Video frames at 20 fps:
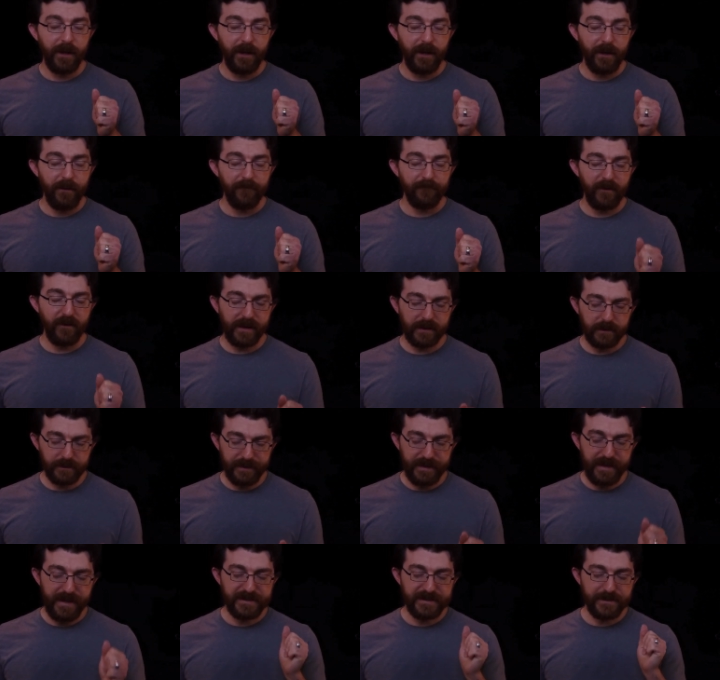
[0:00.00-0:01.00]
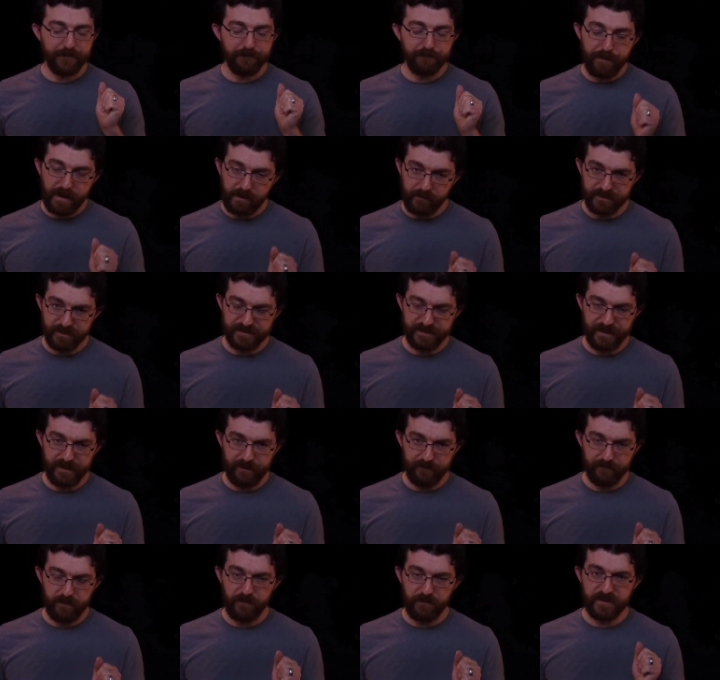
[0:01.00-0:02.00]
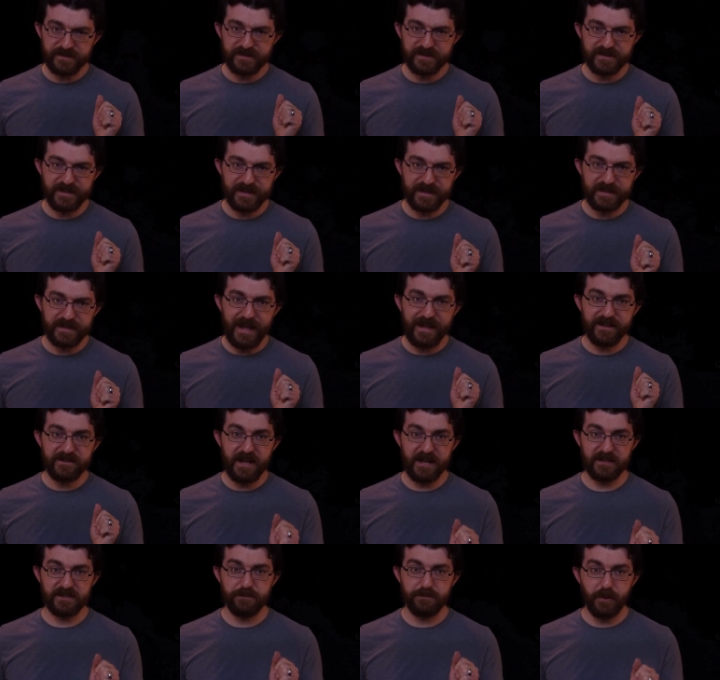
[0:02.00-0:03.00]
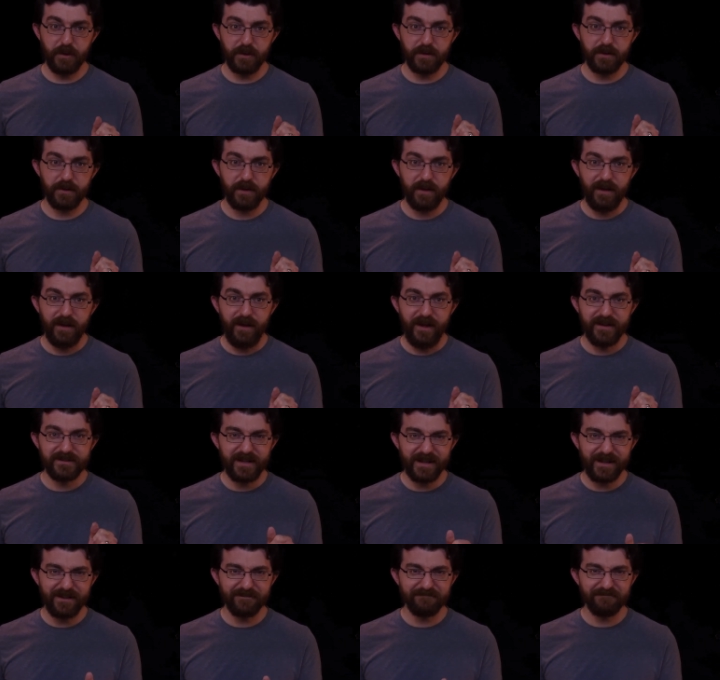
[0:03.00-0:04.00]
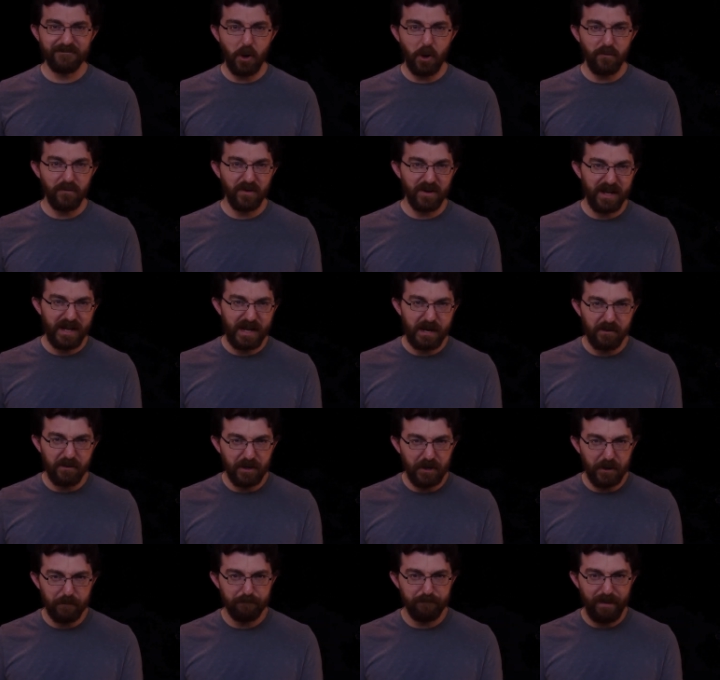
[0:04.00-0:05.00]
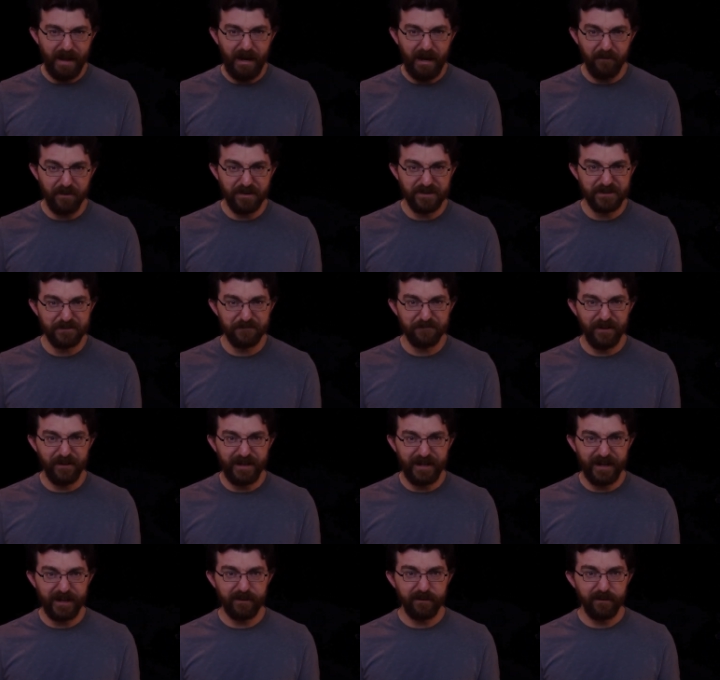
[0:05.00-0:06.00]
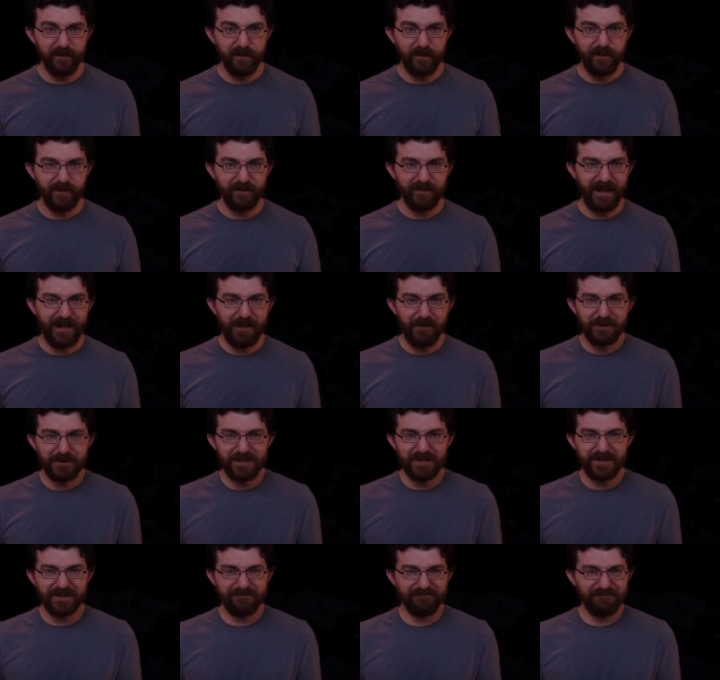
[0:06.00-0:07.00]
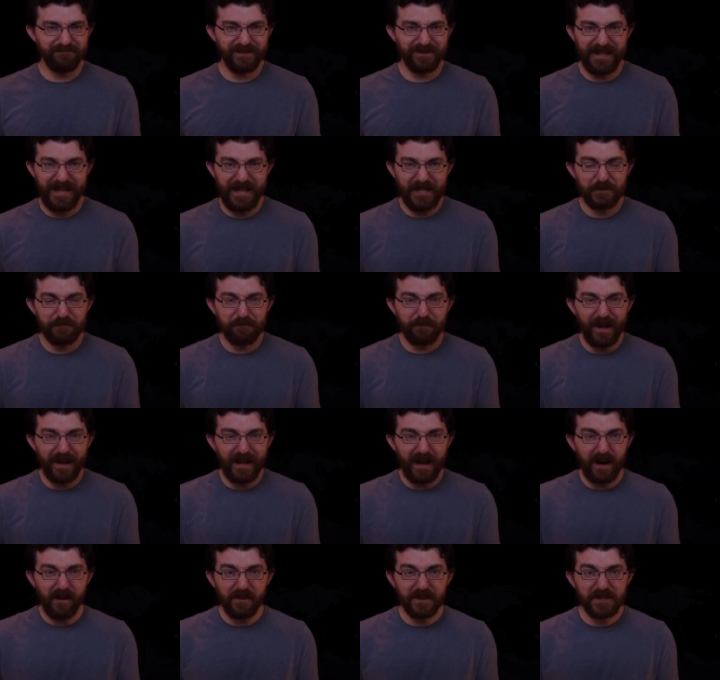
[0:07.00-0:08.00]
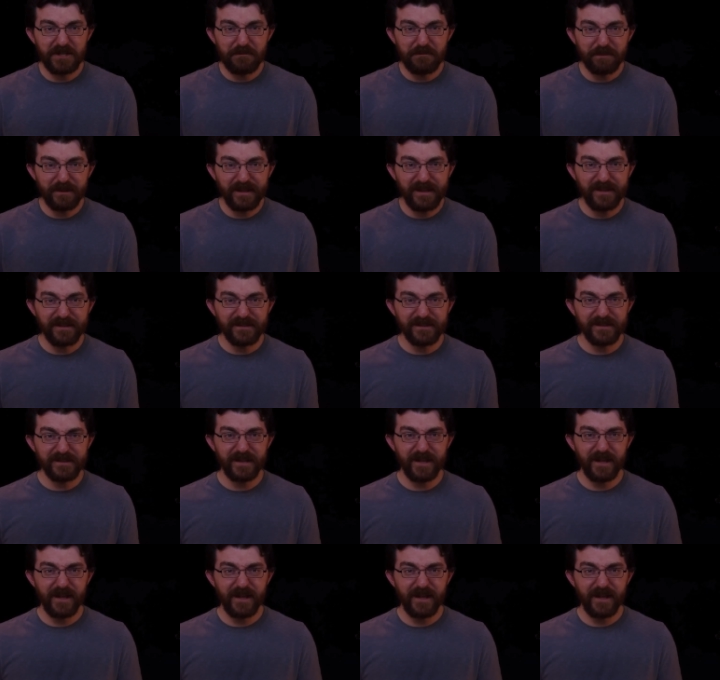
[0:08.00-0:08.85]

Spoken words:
Frankly, it's embarrassing that this is in a textbook. It's like overhearing your parents fighting. Can't you just teach biology, please?